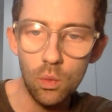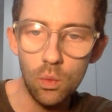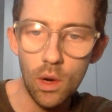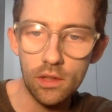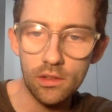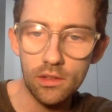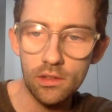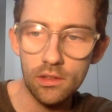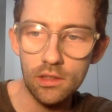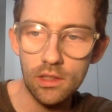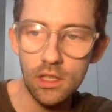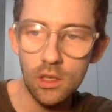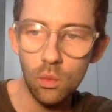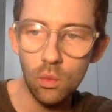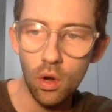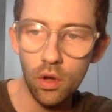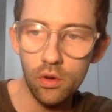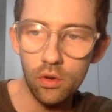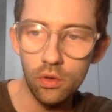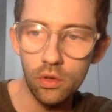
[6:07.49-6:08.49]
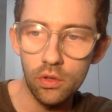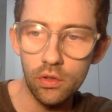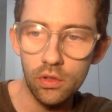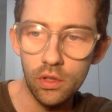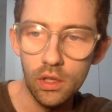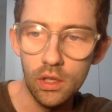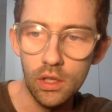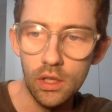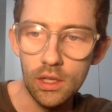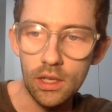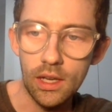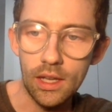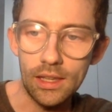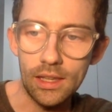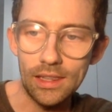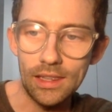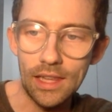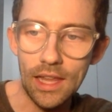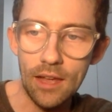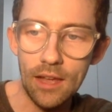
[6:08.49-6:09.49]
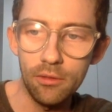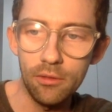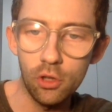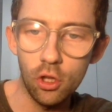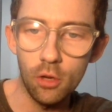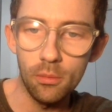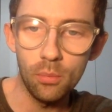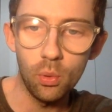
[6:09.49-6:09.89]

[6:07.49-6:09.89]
Western Sydney Wanderers level on